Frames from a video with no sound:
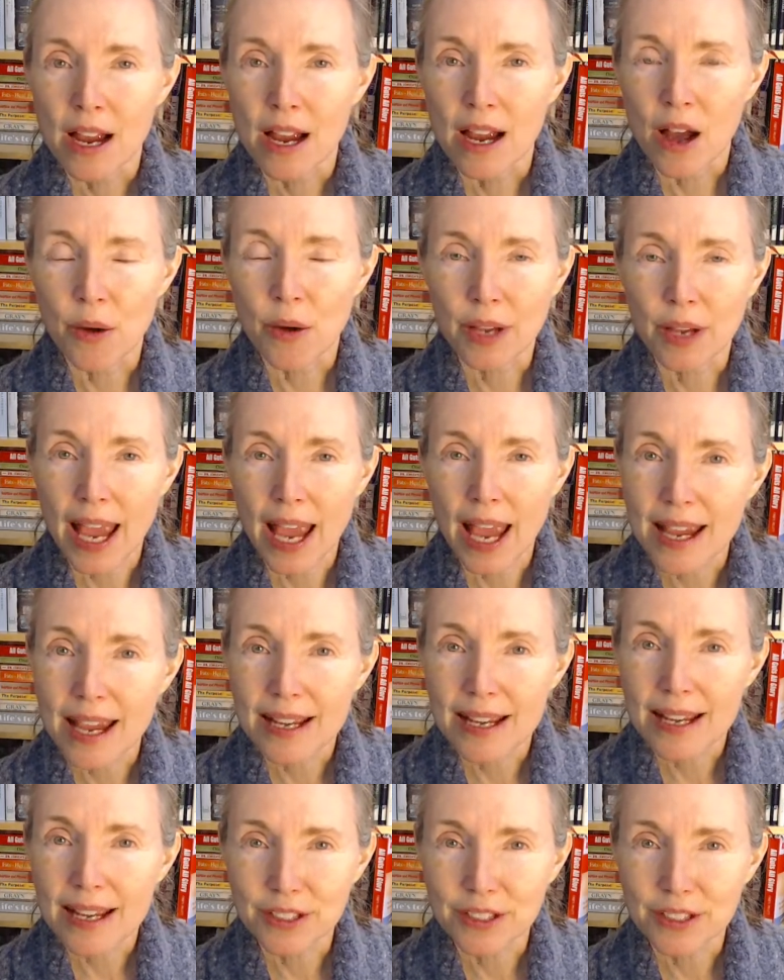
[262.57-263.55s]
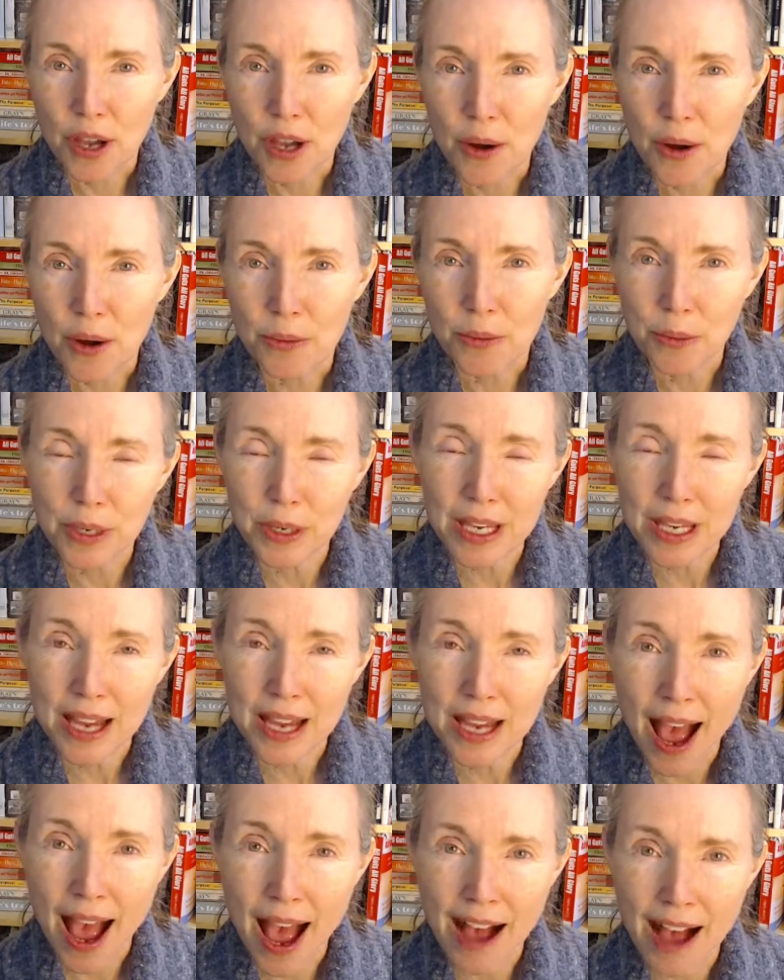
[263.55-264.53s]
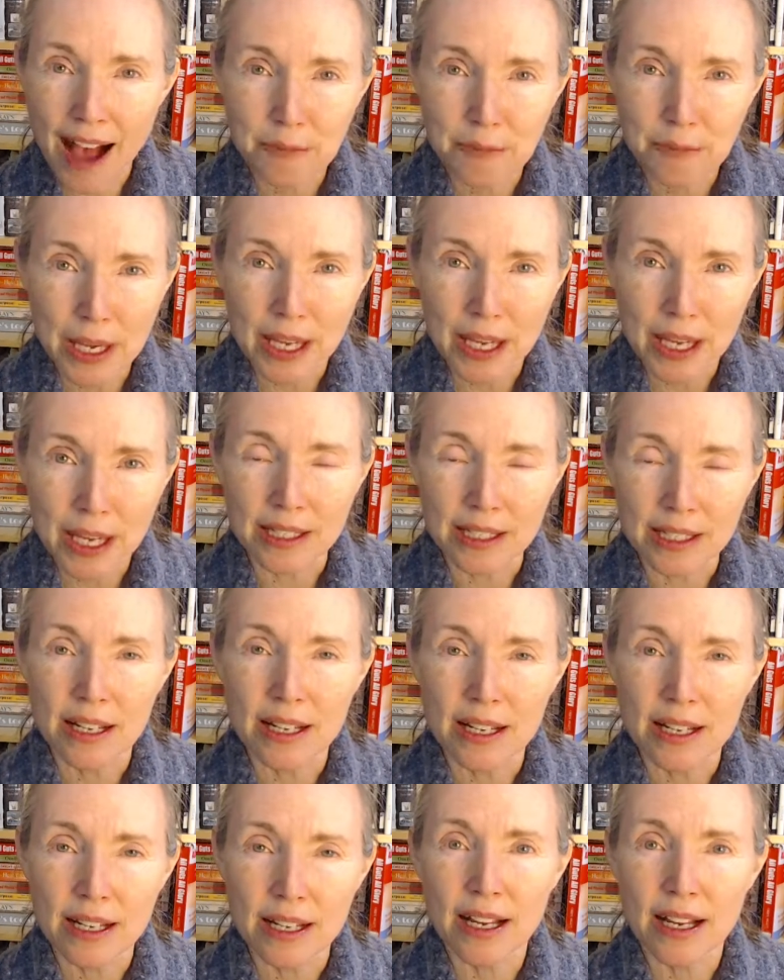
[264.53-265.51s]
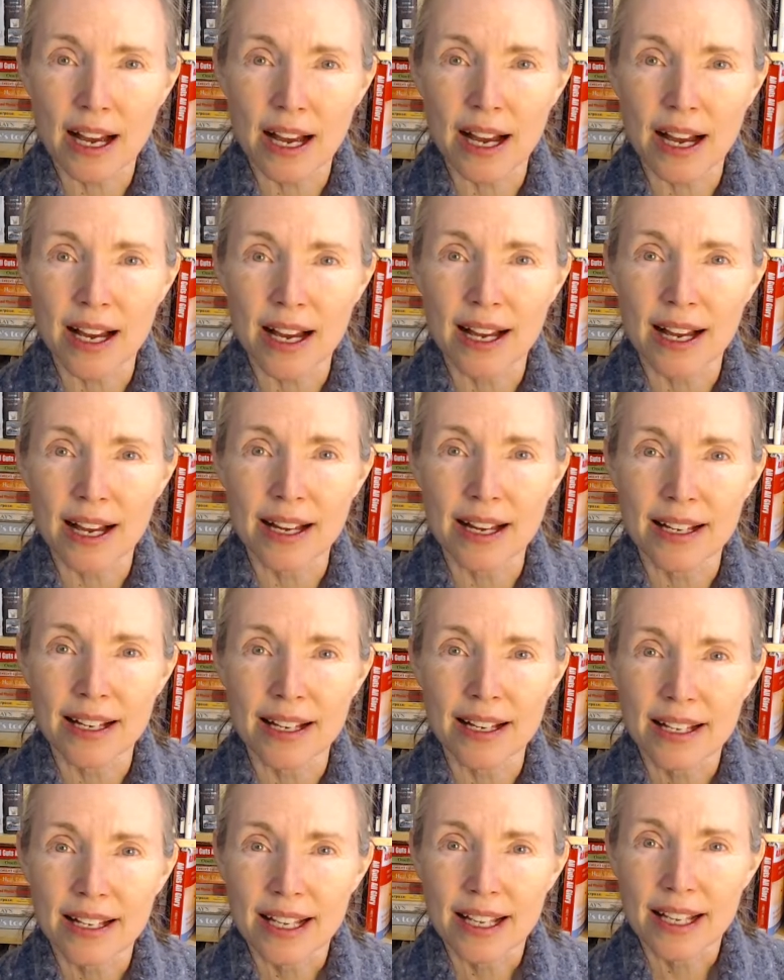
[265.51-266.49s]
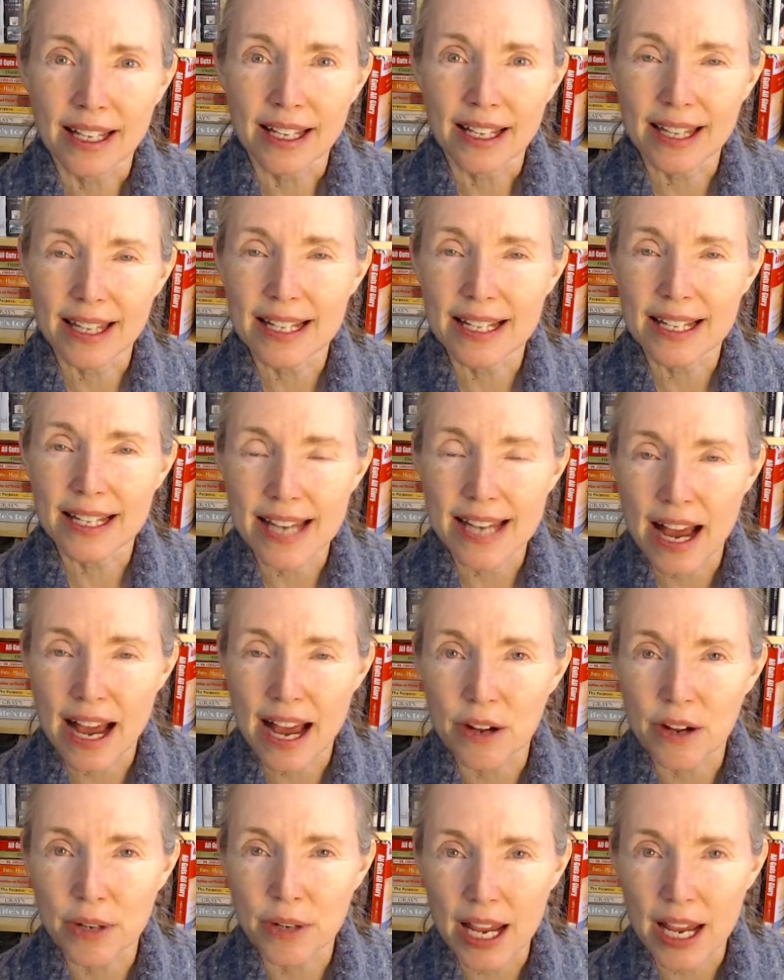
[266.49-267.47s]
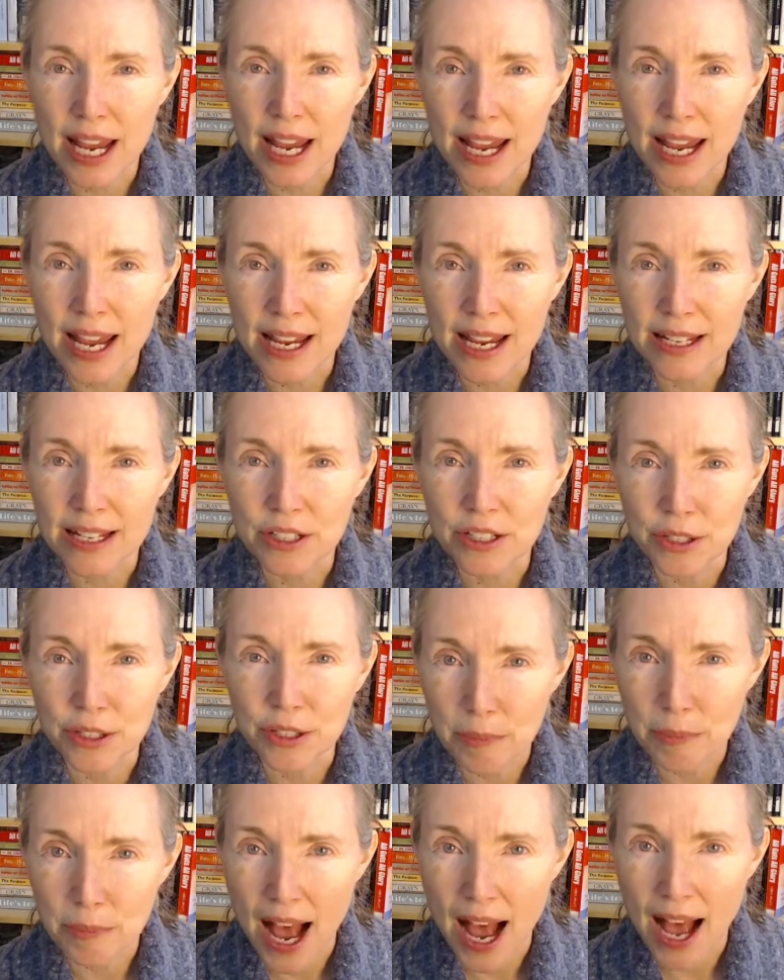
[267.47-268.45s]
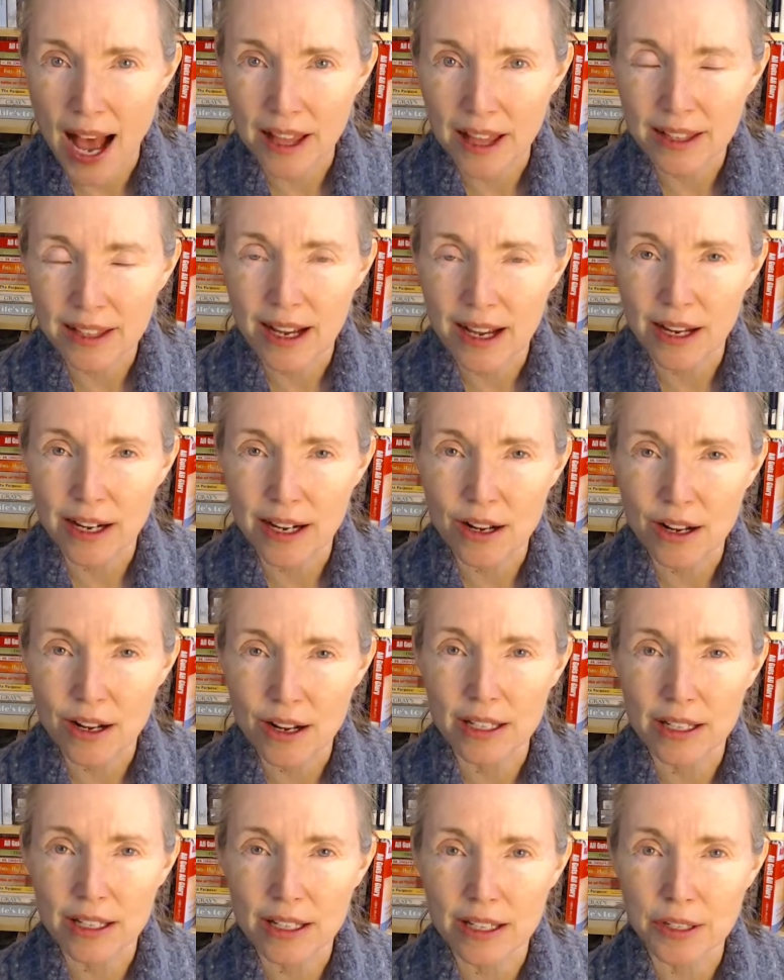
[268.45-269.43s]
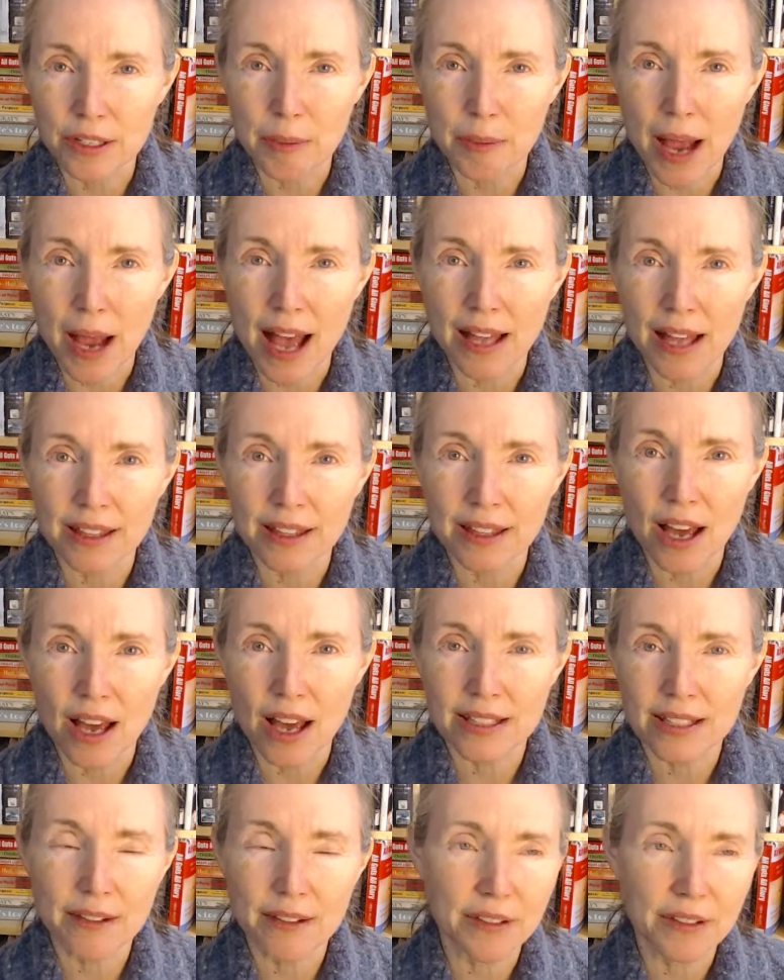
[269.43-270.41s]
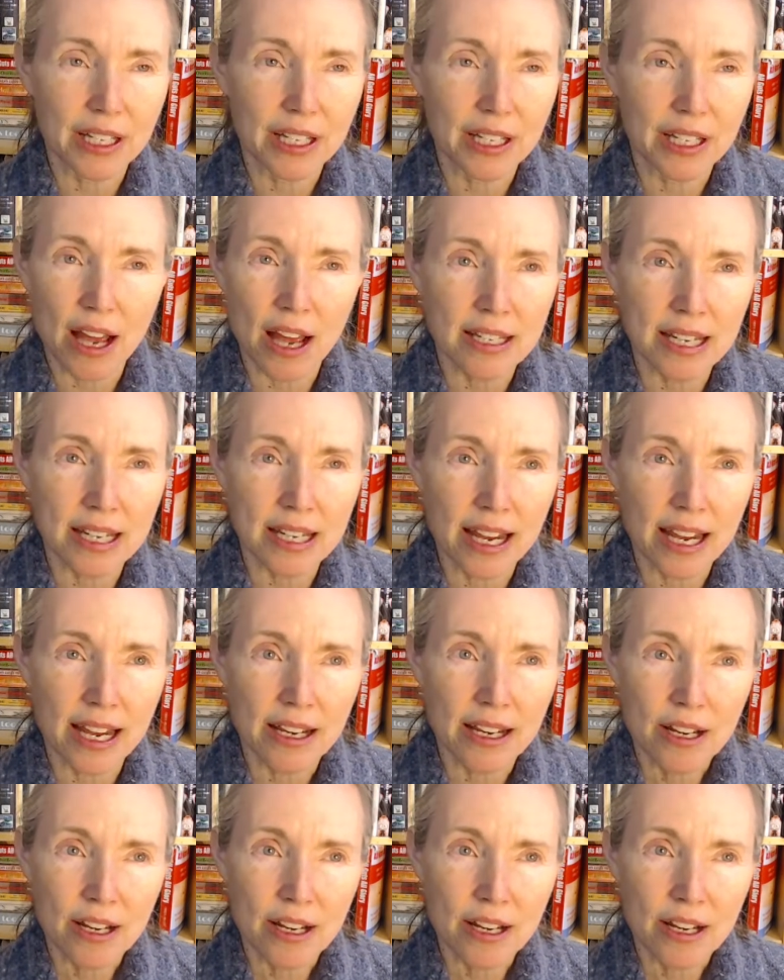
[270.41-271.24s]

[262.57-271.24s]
Okay, so we have been led down a dirt path. I'm going to call it a dirt path, definitely not a